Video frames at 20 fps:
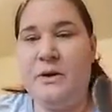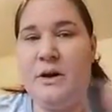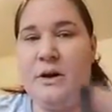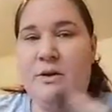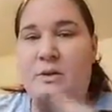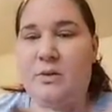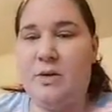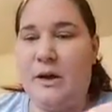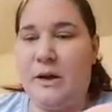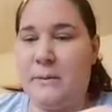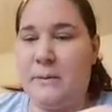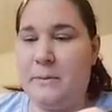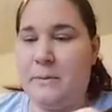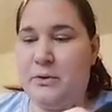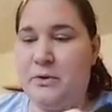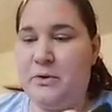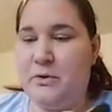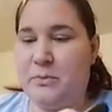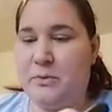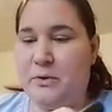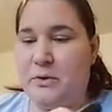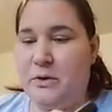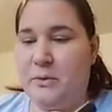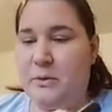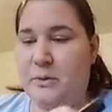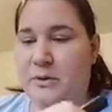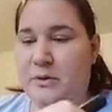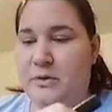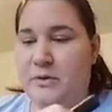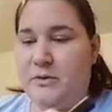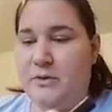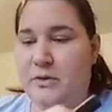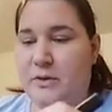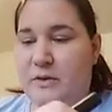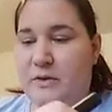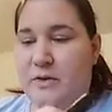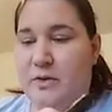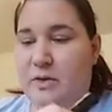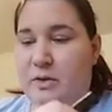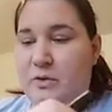I know a lot of people use beauty blenders for
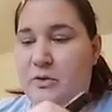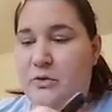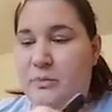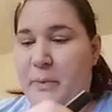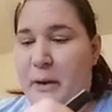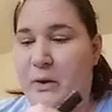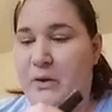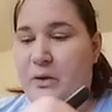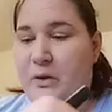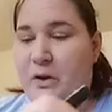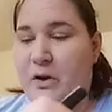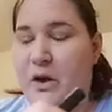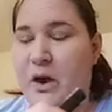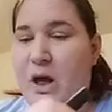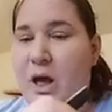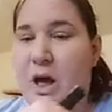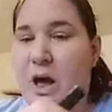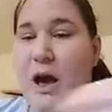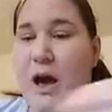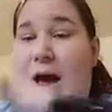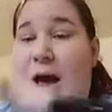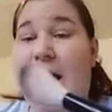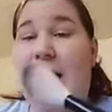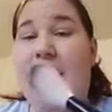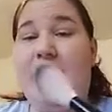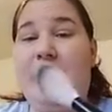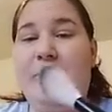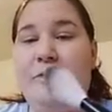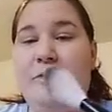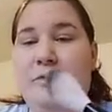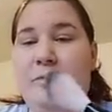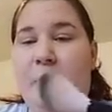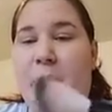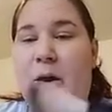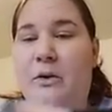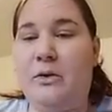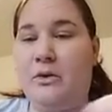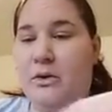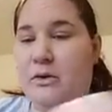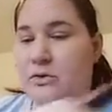this and loose powder. I have loose
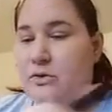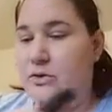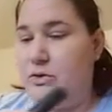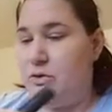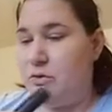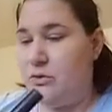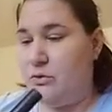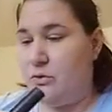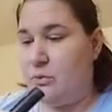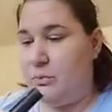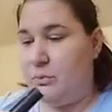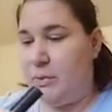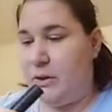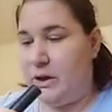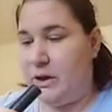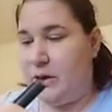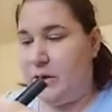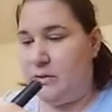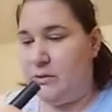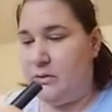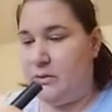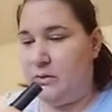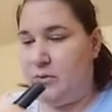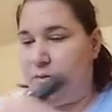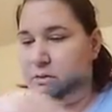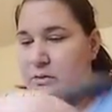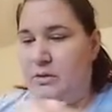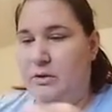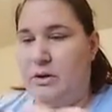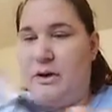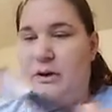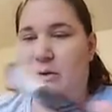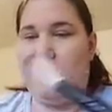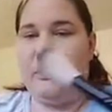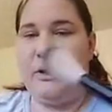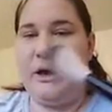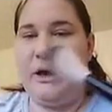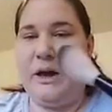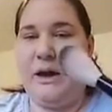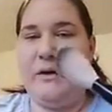powder too, but I
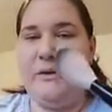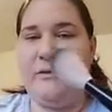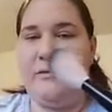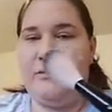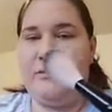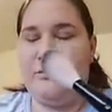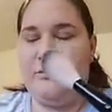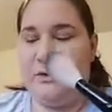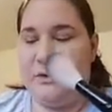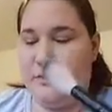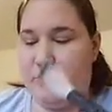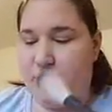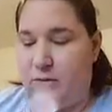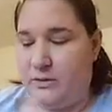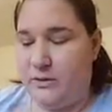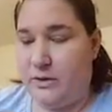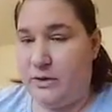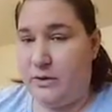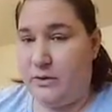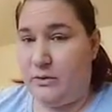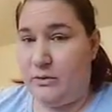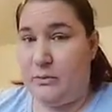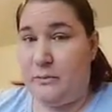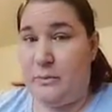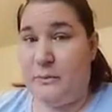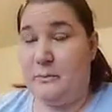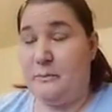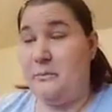don't have translucent or